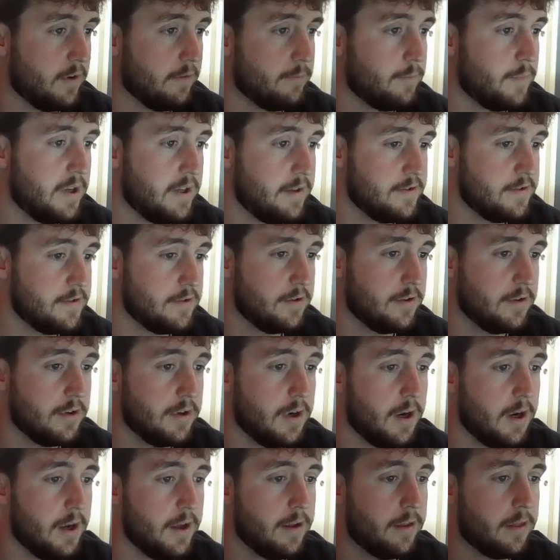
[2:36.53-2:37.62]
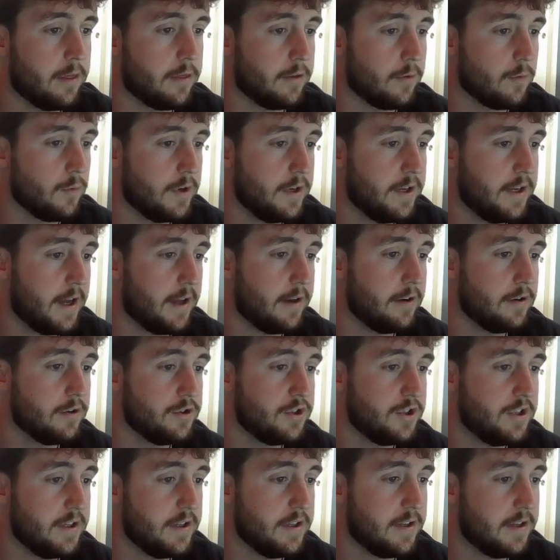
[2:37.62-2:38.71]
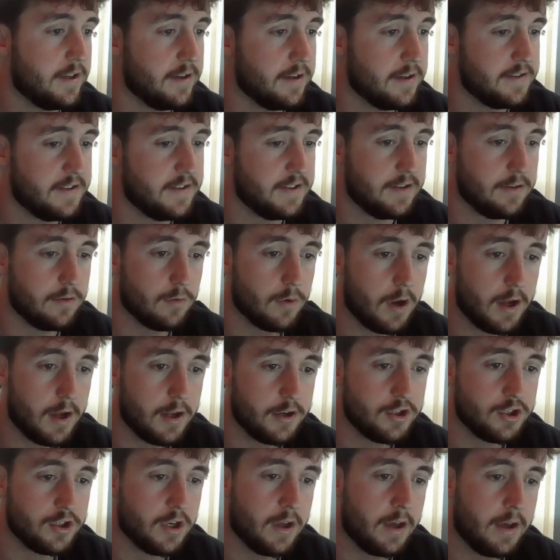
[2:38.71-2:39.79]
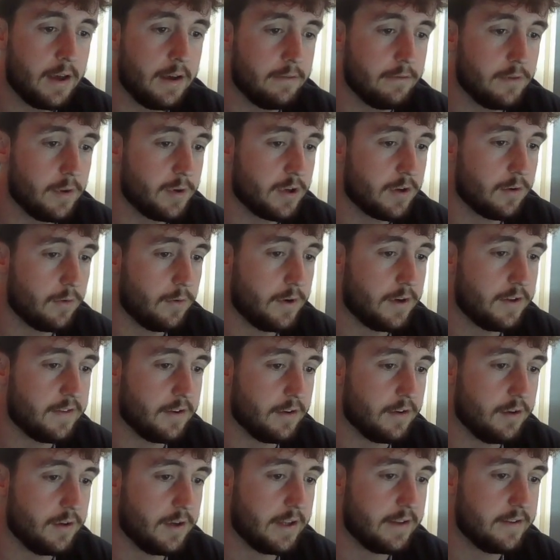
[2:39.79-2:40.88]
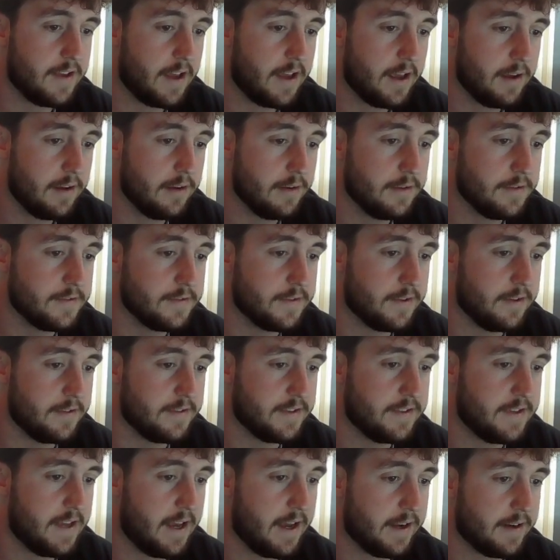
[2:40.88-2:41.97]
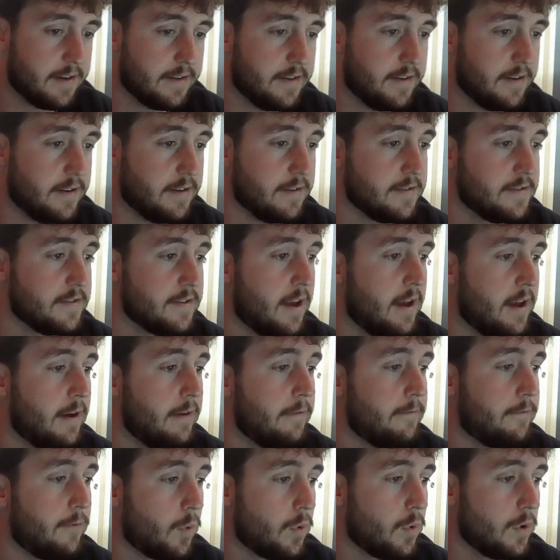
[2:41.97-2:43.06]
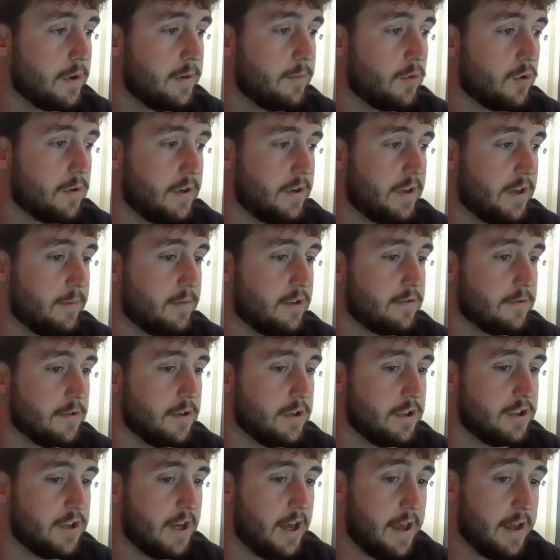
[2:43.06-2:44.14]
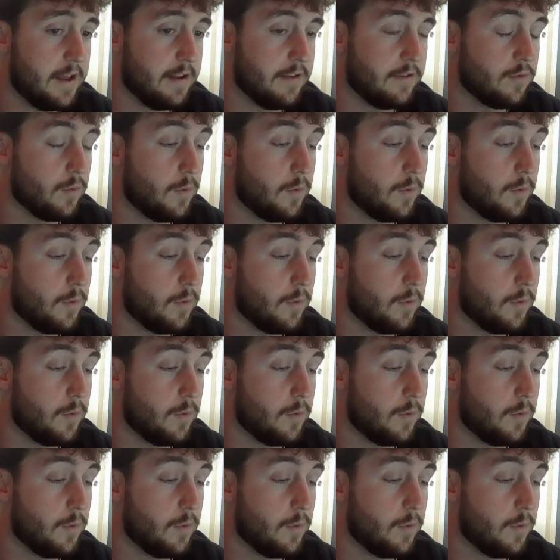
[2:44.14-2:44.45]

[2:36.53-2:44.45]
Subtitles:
Pinsir. 3 energy, Guillotine Rush, flip a coin until you get tails. This attack does 40 more damage for each heads.